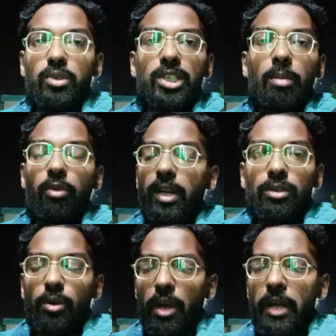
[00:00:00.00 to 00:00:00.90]
To
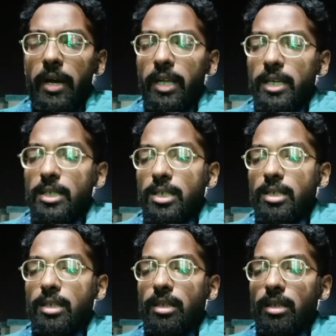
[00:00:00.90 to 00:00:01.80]
summary, so here it
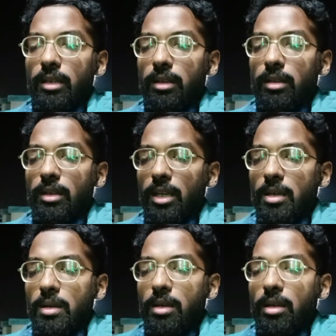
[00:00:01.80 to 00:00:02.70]
is,
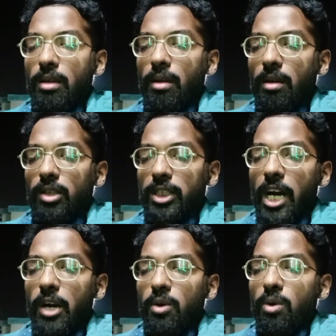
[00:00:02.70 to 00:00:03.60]
the
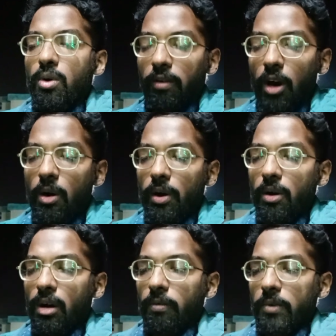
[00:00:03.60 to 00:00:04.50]
Shadow
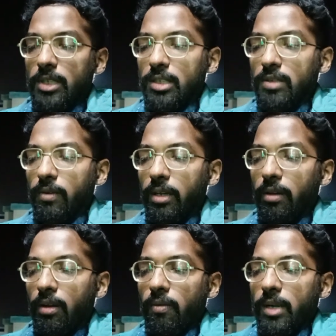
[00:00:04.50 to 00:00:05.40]
Groudon, we
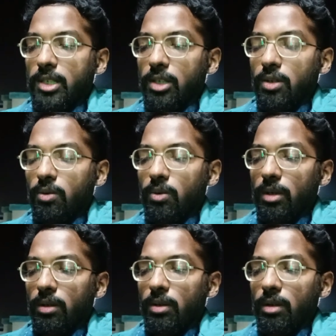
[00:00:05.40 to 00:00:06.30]
successfully
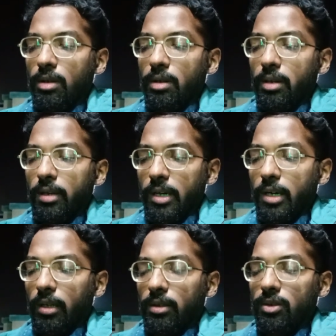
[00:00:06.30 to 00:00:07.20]
rescued
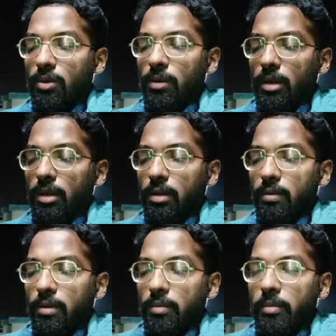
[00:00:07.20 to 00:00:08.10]
it. So
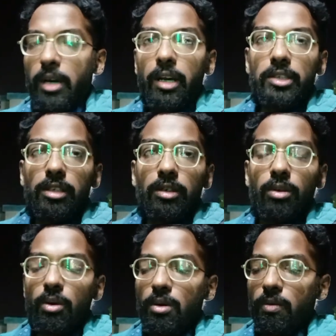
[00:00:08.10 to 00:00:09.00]
maybe I should
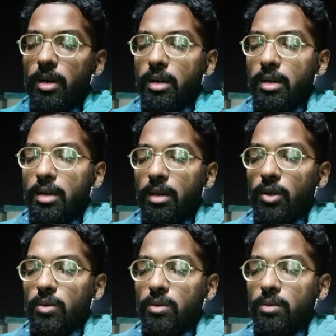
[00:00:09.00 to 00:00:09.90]
throw
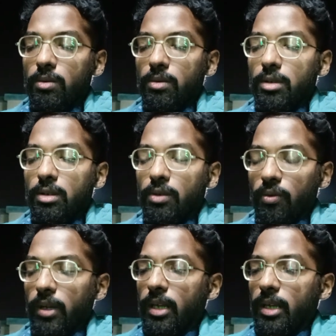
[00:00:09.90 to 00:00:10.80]
1, 2,
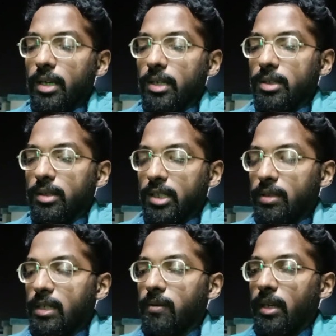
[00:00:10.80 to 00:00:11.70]
3,
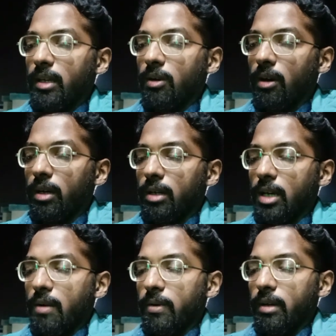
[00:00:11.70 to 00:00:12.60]
successfully got
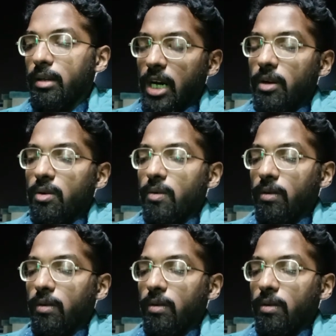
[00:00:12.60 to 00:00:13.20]
our Shadow